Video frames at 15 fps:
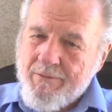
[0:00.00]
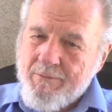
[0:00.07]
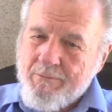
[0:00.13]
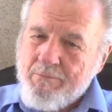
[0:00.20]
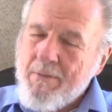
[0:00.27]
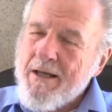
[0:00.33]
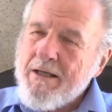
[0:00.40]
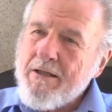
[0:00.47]

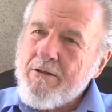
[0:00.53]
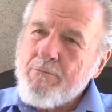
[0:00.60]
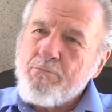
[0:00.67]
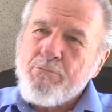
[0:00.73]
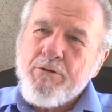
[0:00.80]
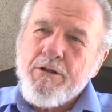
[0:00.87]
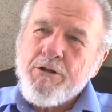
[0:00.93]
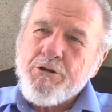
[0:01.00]
make it a
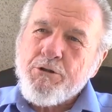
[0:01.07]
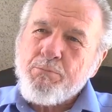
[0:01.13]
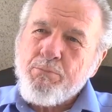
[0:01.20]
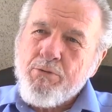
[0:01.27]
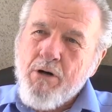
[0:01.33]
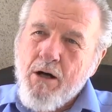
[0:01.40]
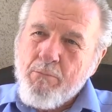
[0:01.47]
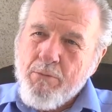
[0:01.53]
British
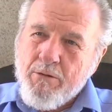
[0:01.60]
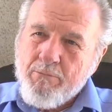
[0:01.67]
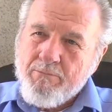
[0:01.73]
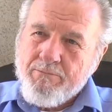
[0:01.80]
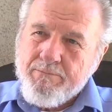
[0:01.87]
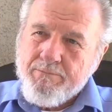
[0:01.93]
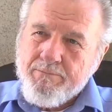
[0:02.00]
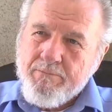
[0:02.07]
problem
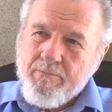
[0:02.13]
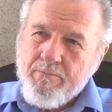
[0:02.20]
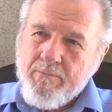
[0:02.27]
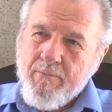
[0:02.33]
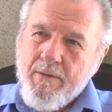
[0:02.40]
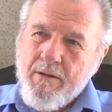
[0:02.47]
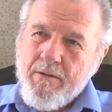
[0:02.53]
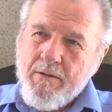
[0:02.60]

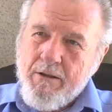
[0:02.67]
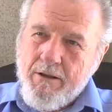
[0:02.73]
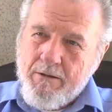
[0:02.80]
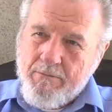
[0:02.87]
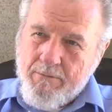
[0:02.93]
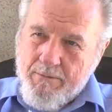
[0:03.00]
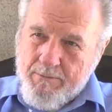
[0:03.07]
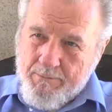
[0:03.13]
in